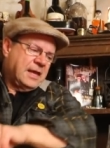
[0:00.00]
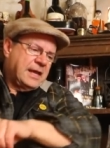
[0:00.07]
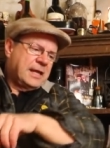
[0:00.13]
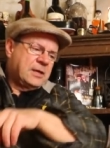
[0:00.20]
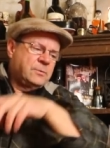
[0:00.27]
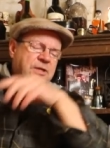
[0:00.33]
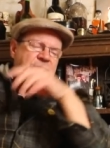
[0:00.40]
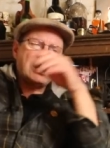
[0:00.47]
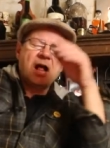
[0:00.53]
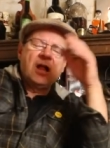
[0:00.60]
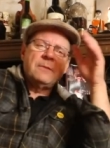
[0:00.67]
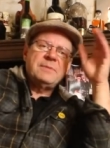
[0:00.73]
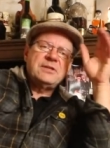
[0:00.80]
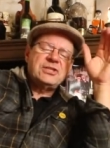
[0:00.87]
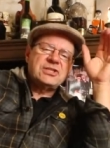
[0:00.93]
in which
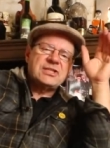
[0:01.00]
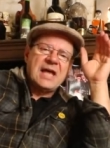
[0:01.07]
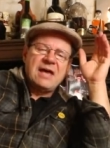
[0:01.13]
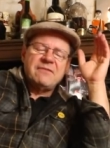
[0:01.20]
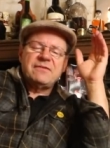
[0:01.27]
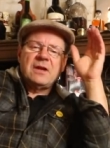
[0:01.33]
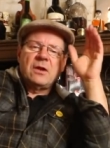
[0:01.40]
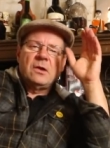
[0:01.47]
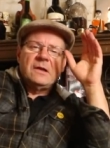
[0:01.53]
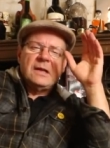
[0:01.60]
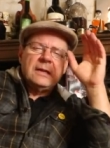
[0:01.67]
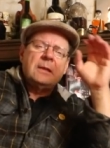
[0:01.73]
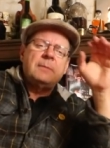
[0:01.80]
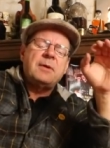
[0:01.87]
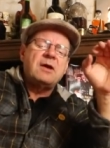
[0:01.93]
I'll be just having a
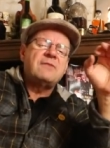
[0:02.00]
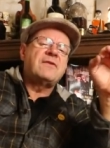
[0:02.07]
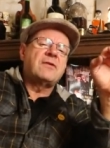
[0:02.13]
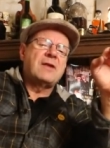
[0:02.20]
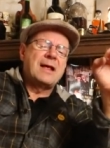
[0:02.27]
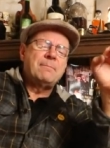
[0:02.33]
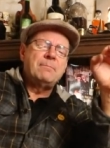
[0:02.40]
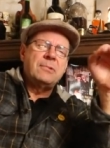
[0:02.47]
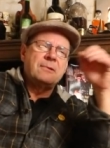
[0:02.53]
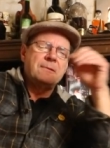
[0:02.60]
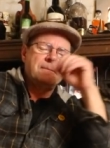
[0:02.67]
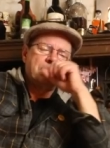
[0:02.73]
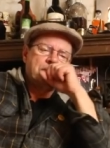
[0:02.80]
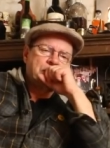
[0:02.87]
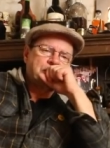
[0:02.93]
little bit of a
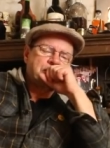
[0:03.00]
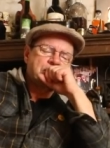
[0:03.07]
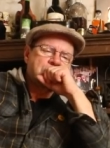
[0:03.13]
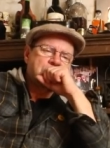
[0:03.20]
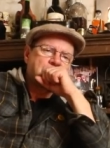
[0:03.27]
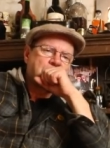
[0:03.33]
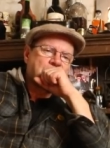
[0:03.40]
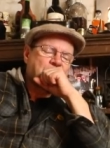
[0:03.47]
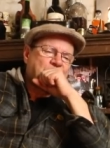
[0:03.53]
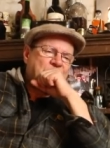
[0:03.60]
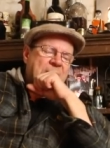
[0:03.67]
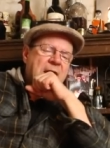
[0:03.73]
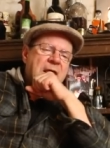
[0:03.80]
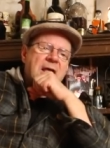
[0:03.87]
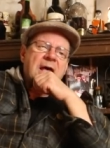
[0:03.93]
ramble
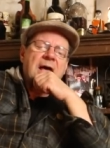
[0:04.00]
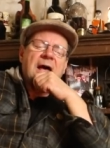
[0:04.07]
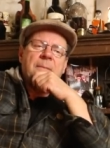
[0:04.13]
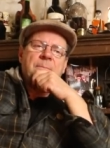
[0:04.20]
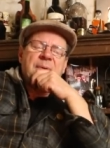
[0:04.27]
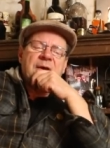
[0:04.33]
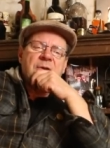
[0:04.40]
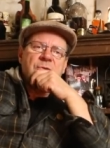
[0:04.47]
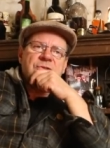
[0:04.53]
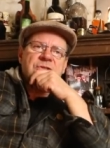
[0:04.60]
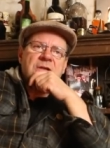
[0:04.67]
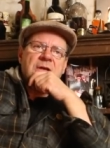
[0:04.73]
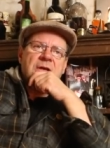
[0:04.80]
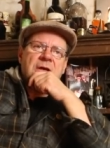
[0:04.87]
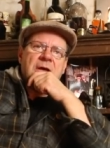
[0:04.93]

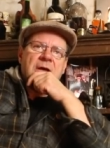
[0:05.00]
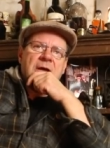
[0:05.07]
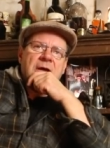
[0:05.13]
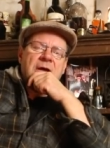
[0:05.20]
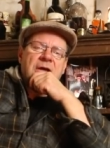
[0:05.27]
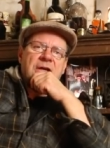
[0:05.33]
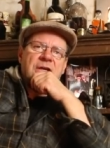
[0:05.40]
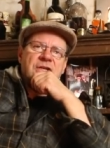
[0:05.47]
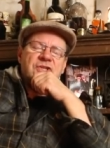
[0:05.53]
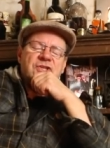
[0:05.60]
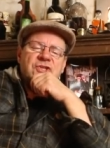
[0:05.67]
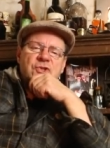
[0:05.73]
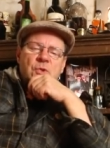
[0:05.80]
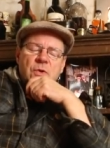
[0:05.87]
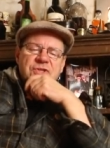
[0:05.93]
about
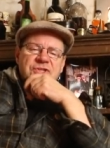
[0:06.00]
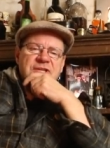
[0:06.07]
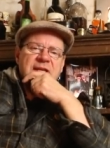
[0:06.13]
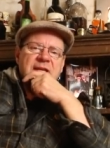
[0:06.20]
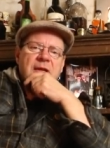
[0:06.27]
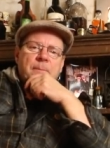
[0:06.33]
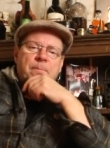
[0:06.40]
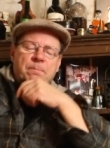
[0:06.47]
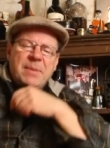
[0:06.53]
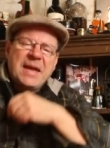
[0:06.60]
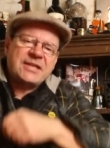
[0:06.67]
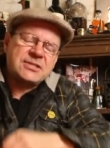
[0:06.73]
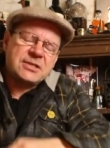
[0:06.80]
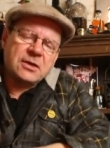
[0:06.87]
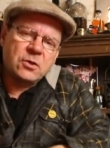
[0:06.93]
sourcing
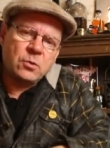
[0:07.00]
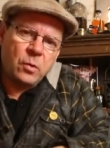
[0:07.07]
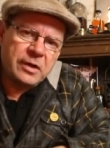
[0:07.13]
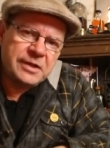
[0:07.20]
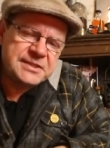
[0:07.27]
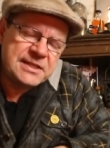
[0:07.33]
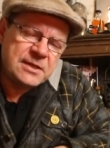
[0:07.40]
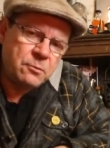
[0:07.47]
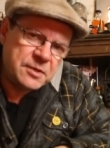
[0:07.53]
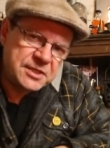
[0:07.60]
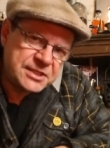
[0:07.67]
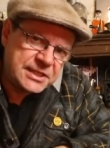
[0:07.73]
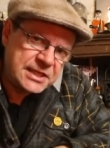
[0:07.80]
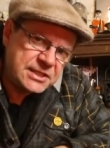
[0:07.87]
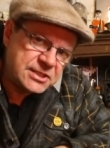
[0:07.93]
better quality
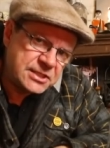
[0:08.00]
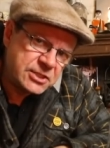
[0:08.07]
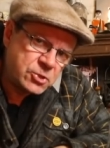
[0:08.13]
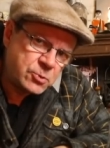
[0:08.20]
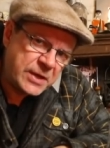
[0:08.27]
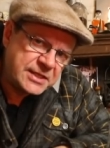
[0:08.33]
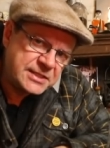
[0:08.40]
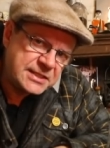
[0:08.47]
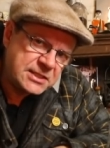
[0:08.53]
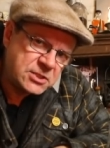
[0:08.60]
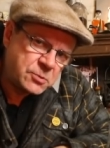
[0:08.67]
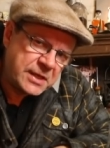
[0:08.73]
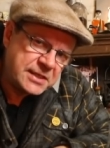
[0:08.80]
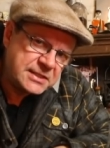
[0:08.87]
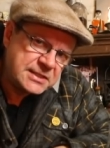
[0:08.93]
whiskies in
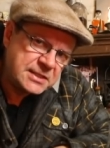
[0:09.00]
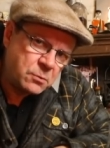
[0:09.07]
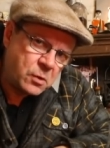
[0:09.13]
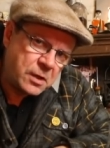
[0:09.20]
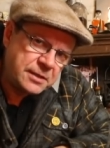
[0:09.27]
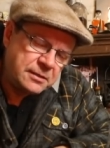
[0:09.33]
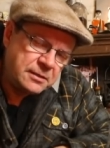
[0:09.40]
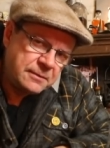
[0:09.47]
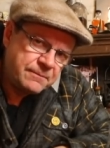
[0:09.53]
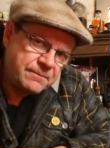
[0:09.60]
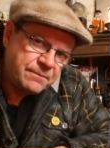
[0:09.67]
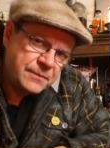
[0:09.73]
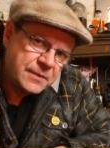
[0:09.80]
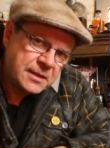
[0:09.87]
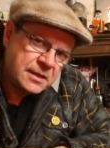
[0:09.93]
2021.
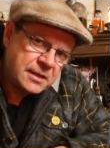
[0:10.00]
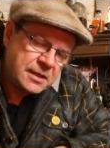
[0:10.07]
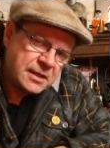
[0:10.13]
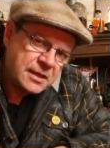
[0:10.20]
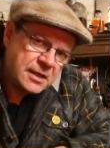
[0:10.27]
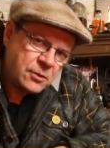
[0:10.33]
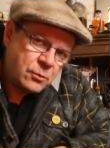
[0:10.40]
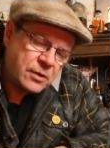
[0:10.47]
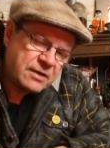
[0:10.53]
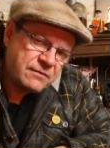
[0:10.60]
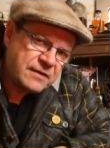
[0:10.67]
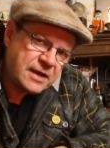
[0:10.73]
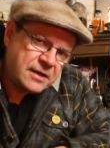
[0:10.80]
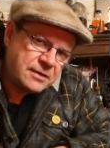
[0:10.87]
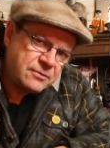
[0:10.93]
What
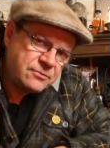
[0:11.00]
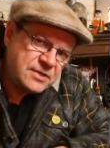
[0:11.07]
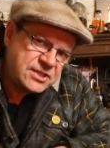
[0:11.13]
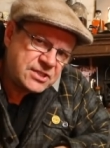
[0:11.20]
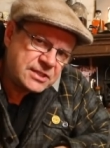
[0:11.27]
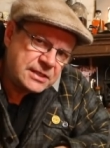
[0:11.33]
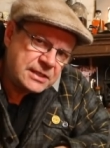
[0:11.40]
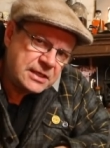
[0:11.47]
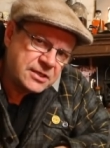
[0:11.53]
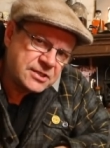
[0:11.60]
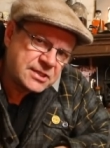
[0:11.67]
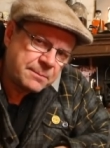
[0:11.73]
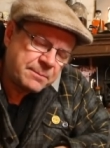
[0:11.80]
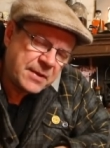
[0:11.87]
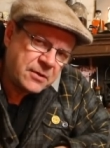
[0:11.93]
I've learned in recent
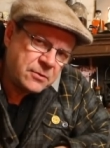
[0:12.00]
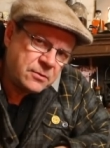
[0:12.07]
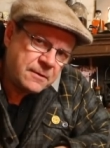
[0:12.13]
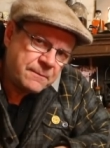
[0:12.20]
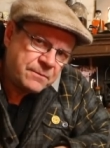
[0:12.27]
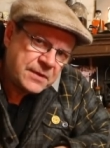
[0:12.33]
years about